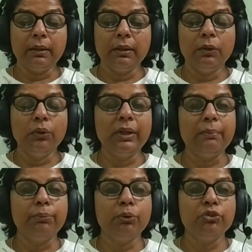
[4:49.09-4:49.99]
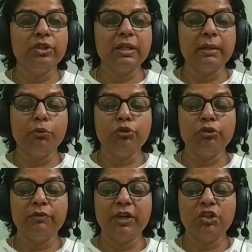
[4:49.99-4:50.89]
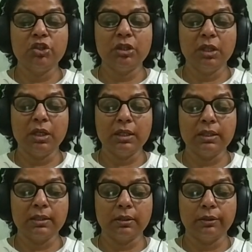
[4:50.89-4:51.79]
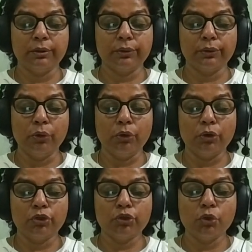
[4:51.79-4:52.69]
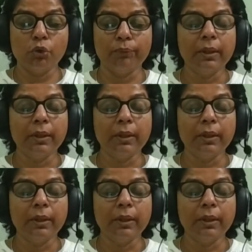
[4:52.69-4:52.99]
you know their approach and their motivation is uh, wrong so